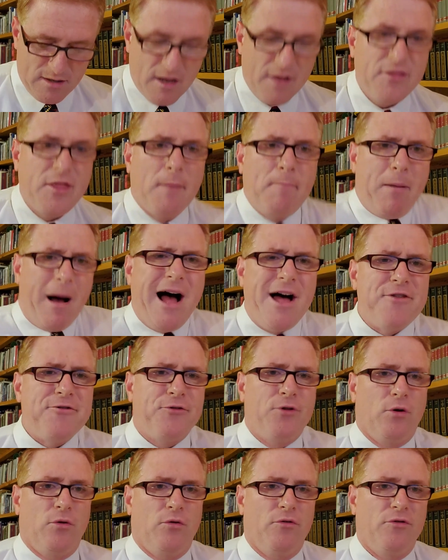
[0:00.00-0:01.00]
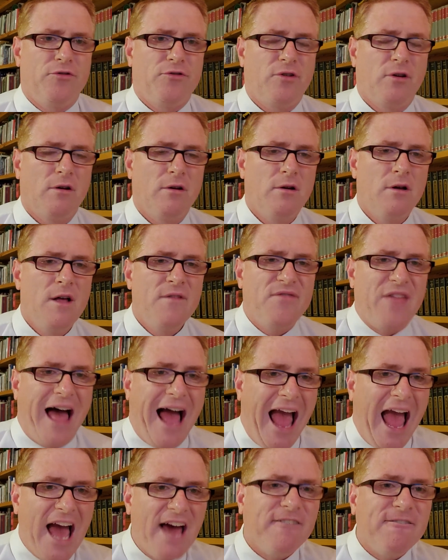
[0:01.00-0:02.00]
the bundles, the
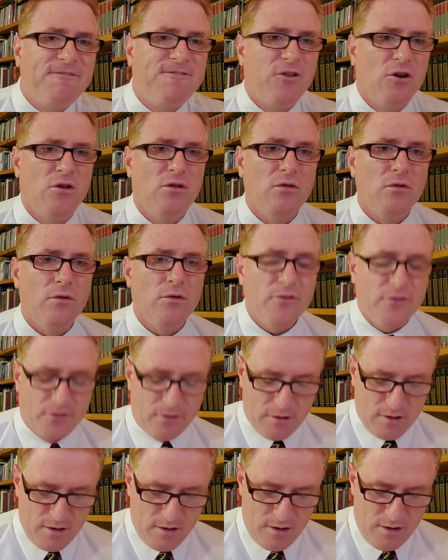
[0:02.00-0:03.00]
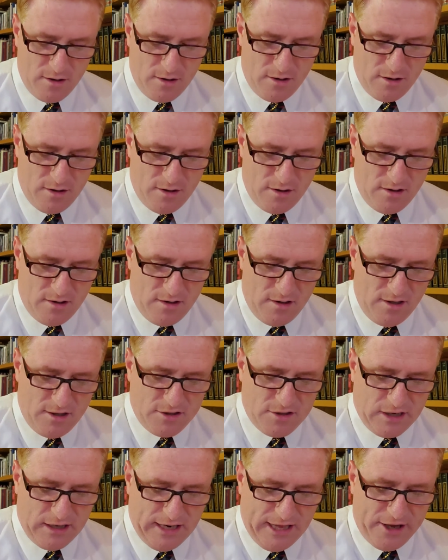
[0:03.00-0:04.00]
handfuls. He
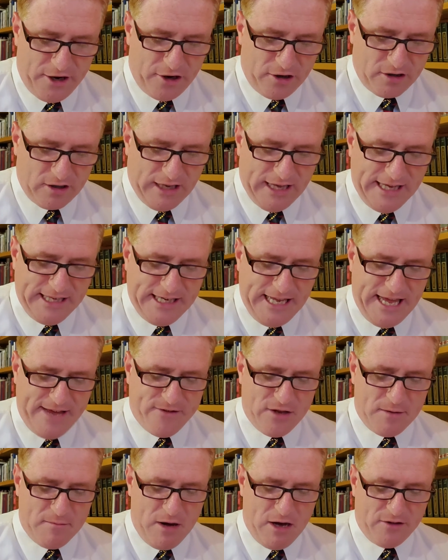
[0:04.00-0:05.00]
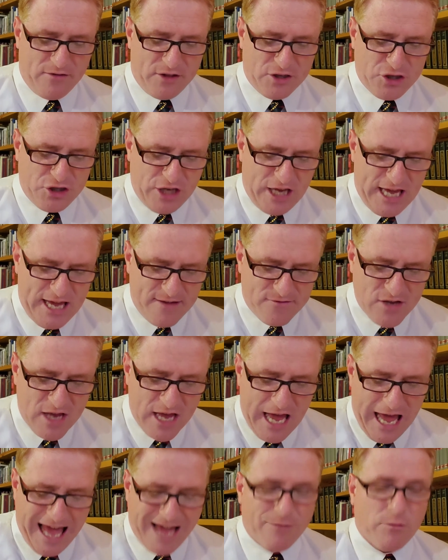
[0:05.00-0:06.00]
said, Let her glean even among the sheaves,
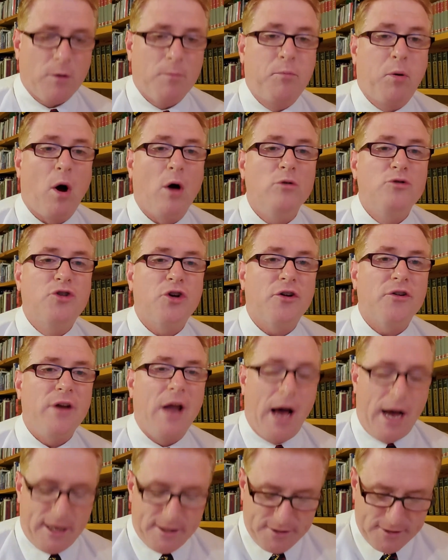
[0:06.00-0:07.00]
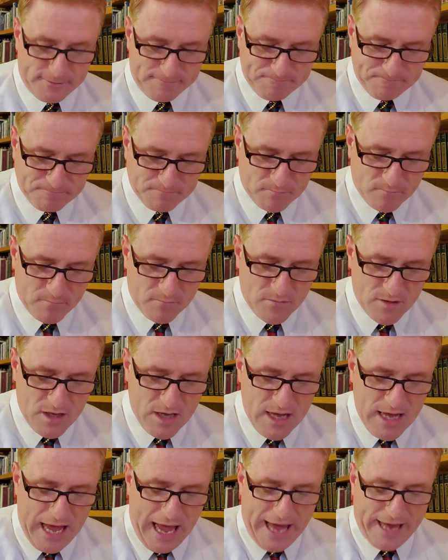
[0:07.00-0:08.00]
and reproach her not.
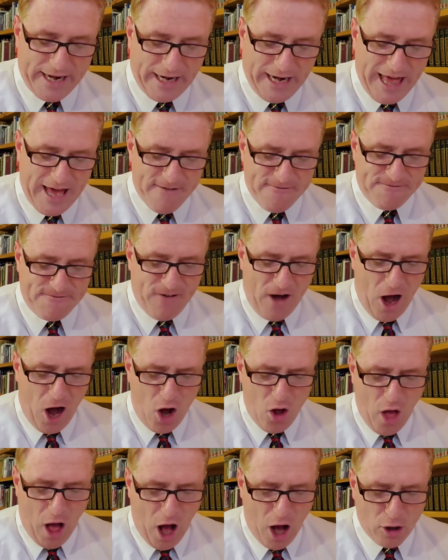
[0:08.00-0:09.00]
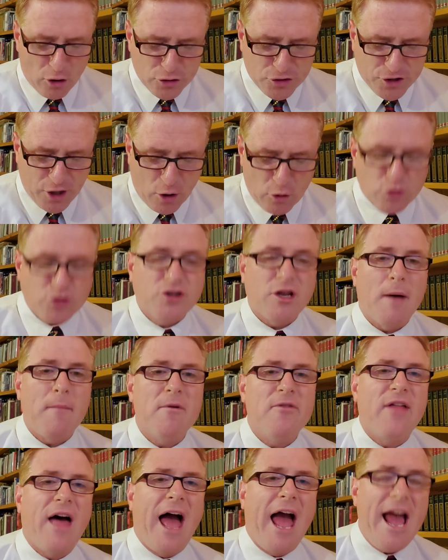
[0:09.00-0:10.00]
And let fall also some
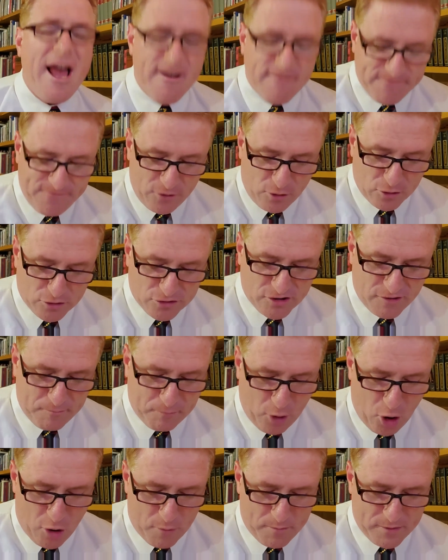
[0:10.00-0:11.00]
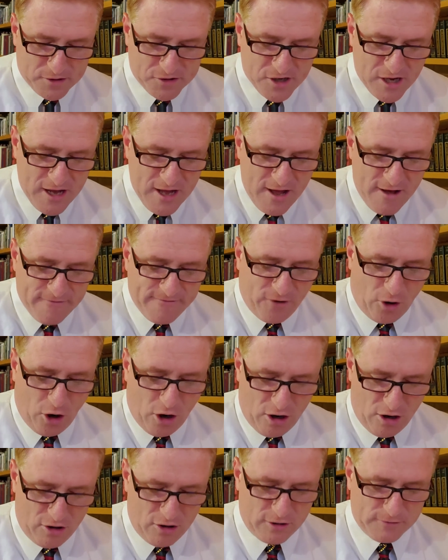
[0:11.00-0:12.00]
of the handfuls of purpose for
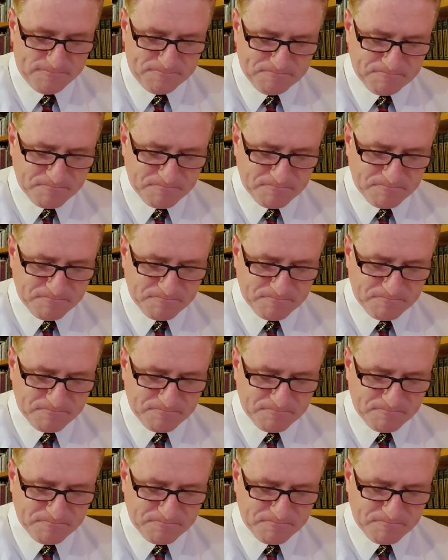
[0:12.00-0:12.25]
her,